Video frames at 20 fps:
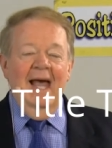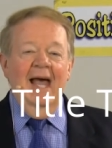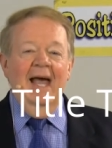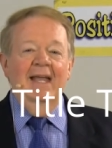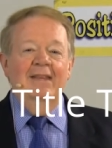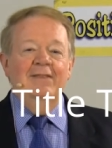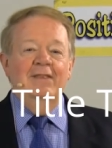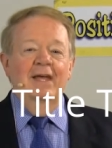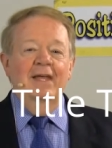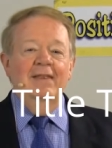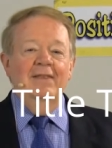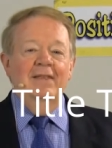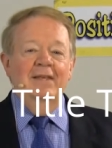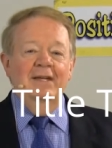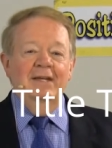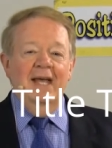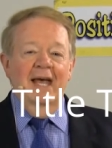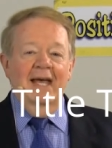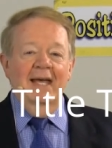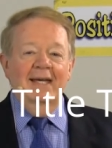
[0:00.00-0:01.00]
And then the
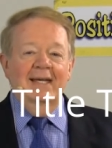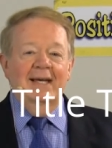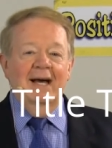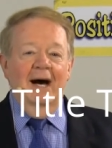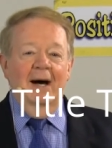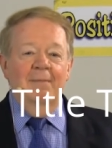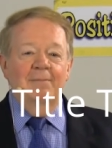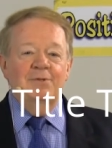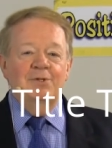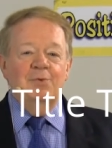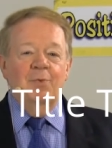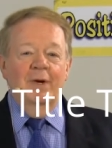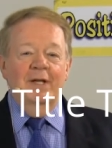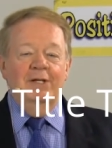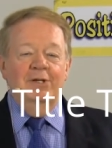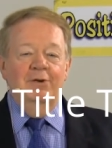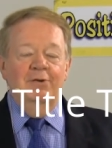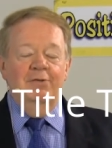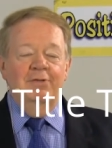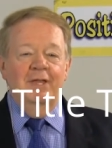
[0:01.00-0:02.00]
day comes
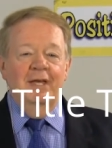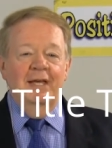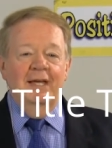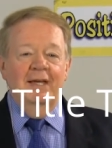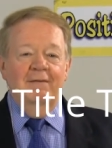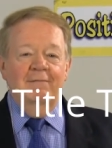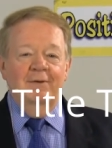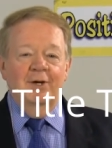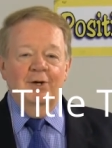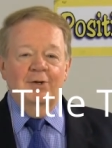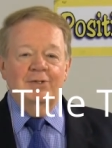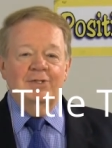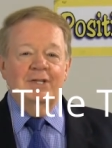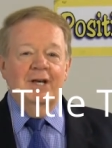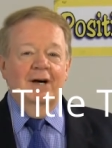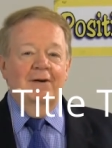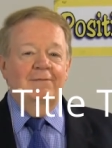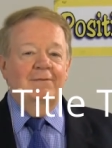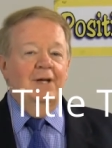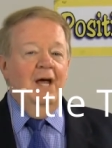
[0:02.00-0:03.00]
when you think of
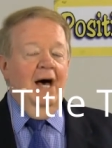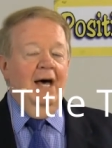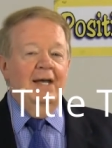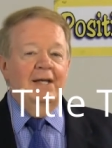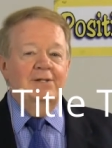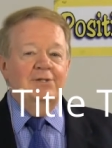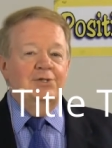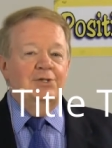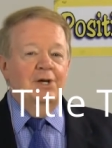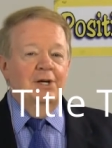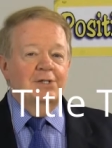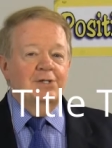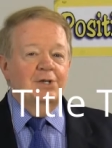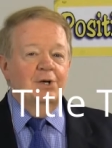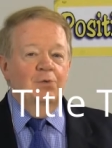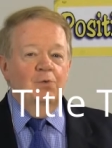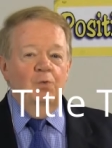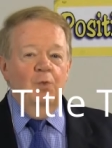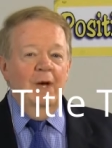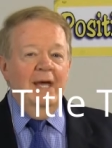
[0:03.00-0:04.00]
yourself not as just
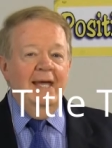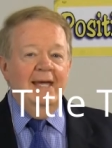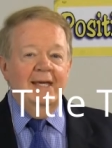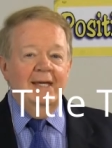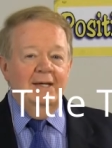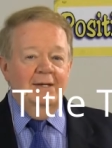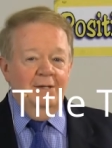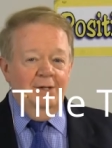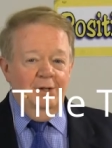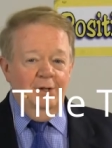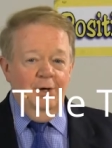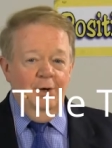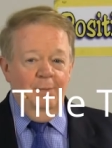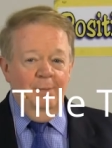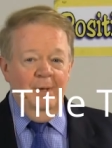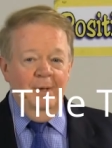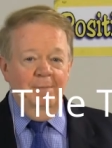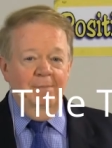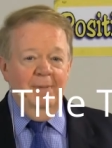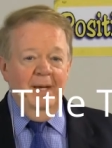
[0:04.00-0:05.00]
a weak
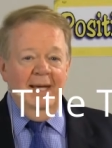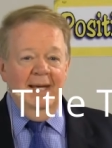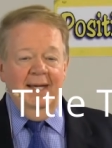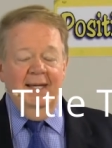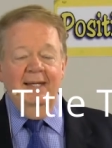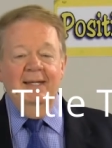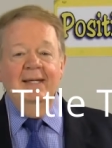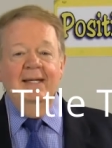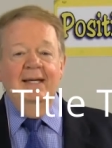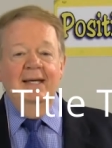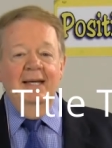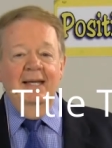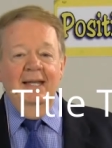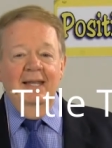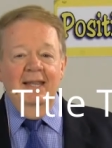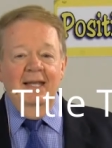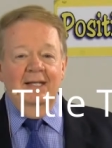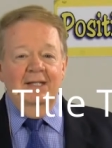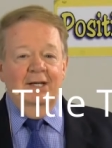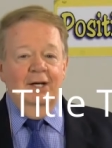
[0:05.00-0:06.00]
human being
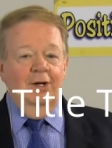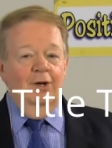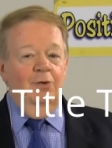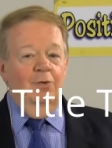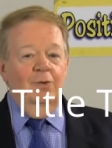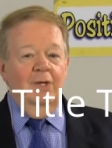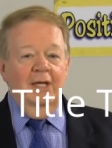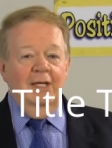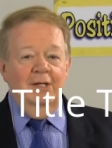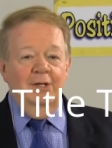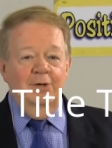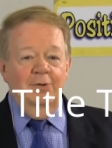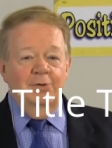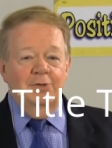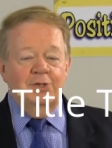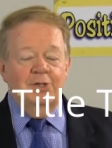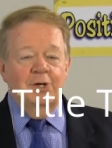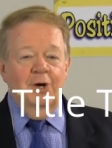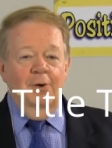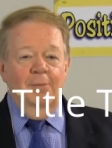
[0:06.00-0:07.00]
that can only do
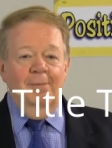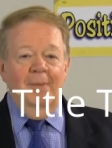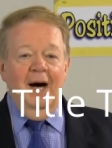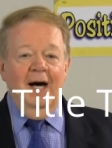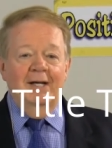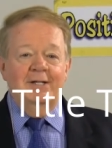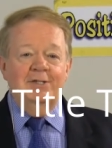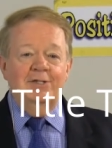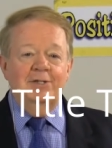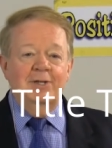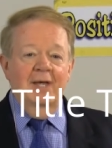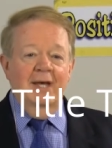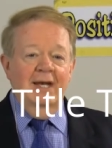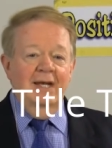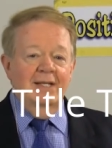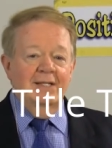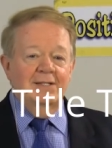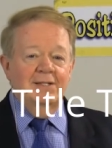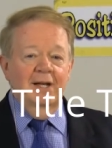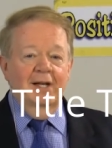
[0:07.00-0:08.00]
so much that
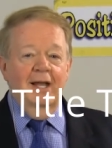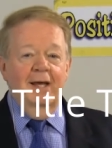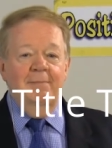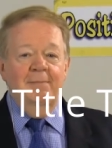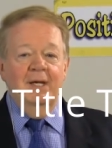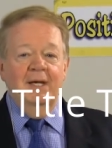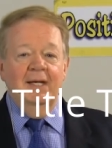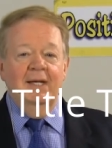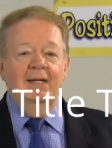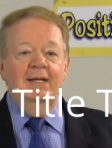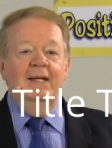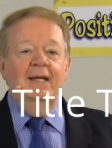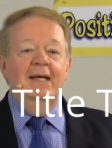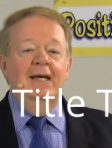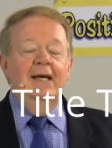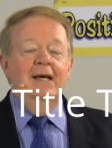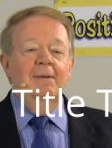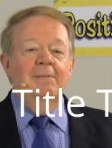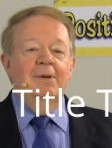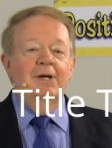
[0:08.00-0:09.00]
is limited,
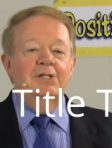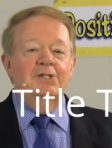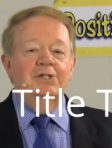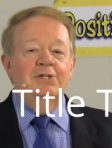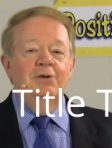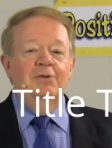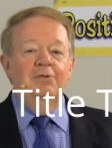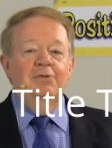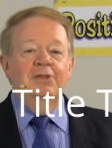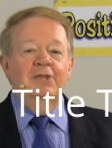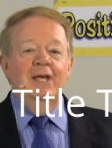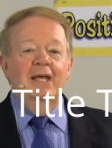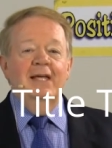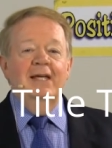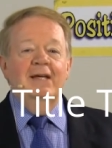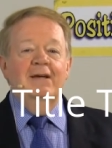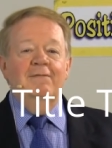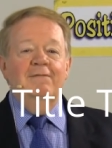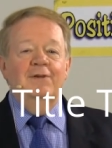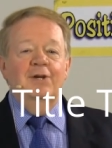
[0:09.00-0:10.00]
but you
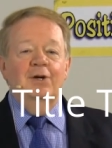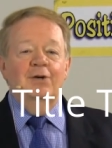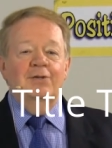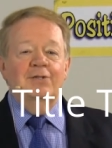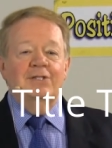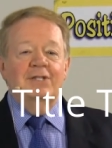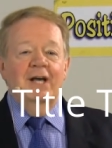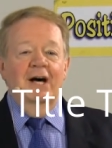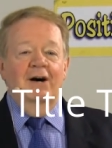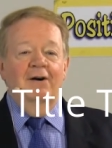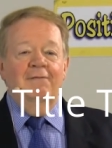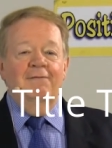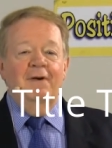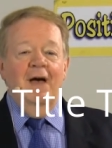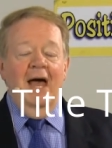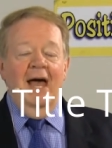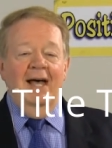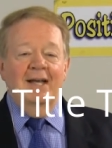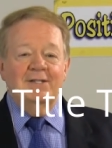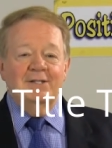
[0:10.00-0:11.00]
think of yourself
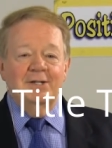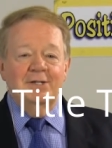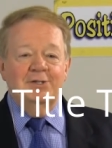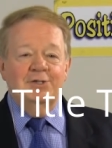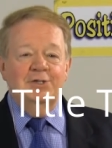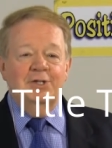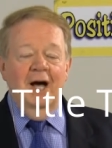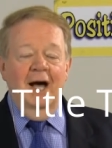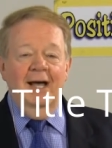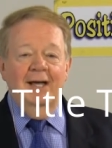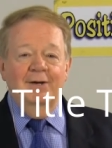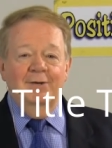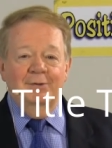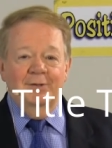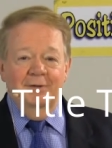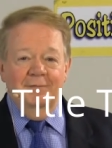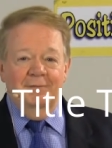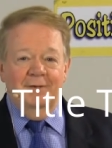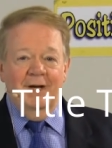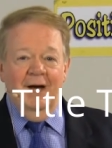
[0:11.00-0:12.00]
as a
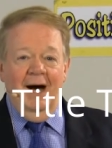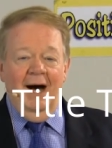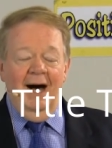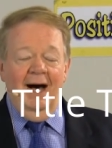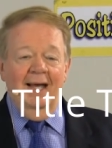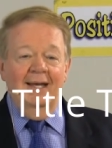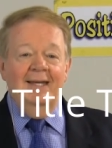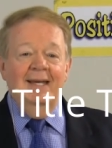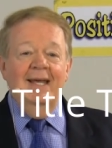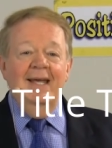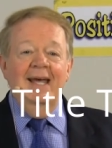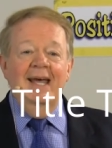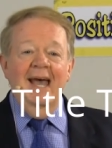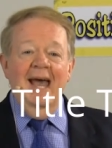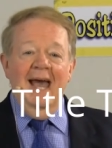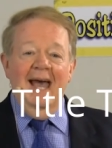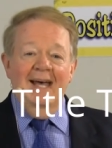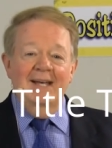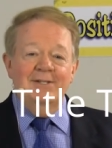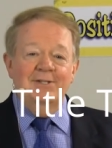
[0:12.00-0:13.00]
child of God,
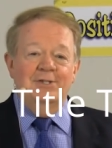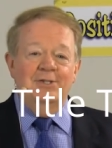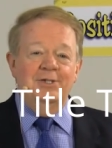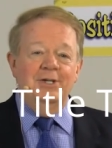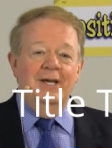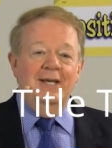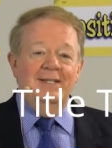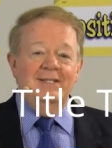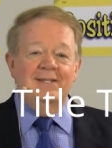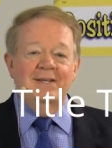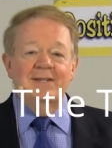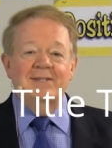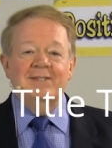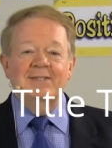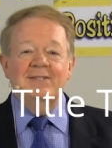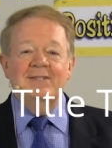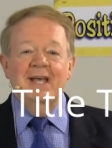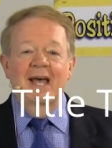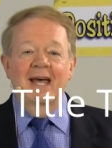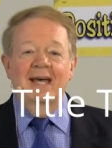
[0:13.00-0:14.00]
as Jesus
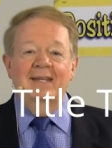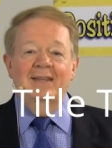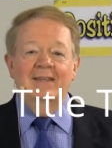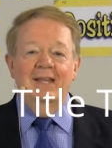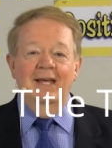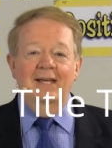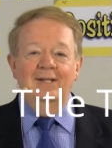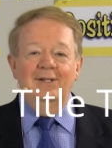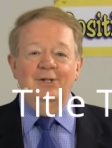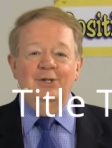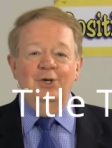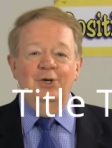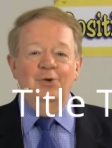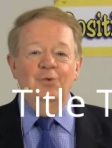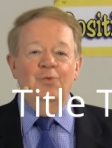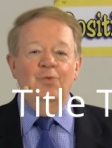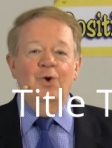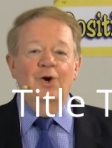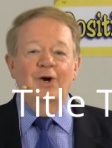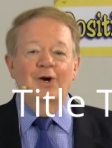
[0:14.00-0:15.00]
said that you
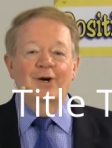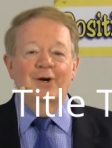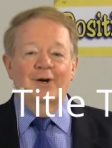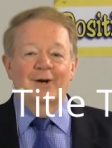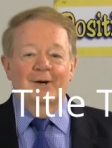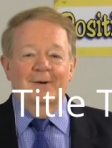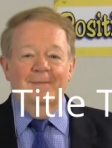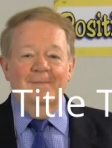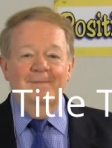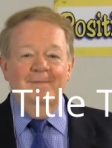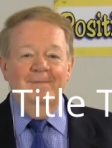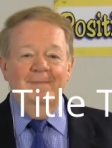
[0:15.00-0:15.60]
were.